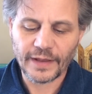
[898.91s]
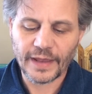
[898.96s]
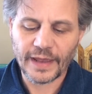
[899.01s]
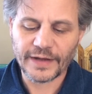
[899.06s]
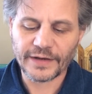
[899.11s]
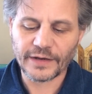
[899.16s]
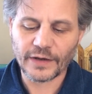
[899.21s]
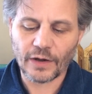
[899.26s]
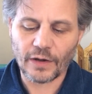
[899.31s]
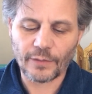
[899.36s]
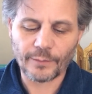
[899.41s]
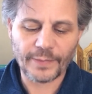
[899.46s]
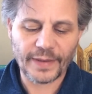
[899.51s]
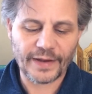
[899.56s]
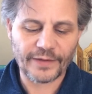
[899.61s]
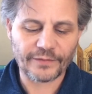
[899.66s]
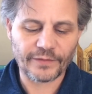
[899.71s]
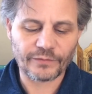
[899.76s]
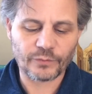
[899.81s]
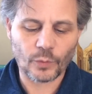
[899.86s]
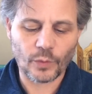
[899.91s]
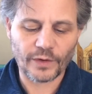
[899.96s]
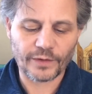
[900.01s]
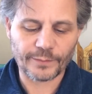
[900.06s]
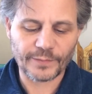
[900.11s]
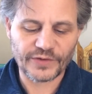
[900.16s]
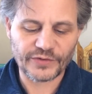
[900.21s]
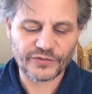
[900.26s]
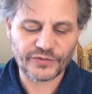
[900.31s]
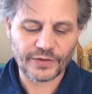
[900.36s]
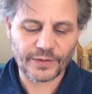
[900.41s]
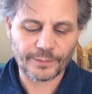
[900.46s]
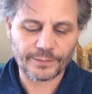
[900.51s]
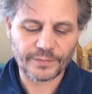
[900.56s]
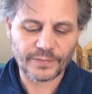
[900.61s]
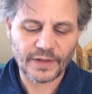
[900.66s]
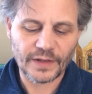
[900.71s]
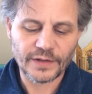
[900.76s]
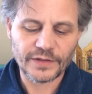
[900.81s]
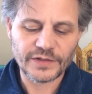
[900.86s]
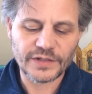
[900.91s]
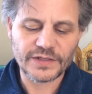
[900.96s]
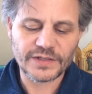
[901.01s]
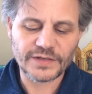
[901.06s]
and in all manner of workmanship, to